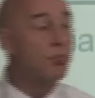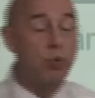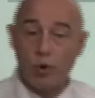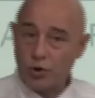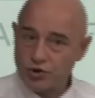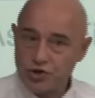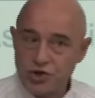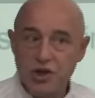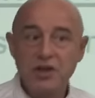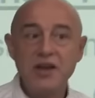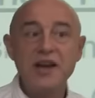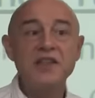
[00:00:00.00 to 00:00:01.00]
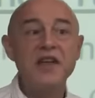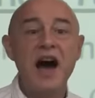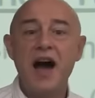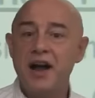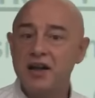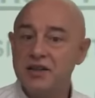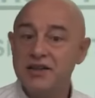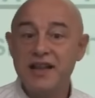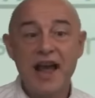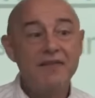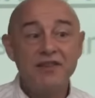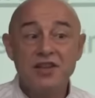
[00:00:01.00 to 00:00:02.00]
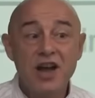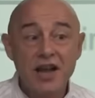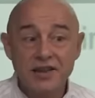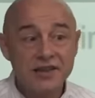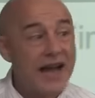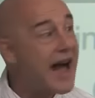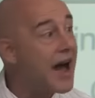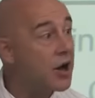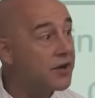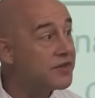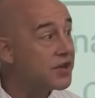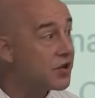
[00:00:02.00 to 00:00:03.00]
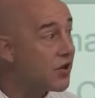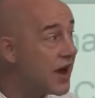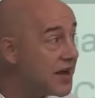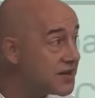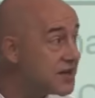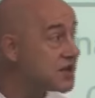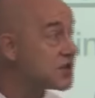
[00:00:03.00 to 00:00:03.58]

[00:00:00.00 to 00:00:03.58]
Portugal and Ireland haven't gotten out of the crisis.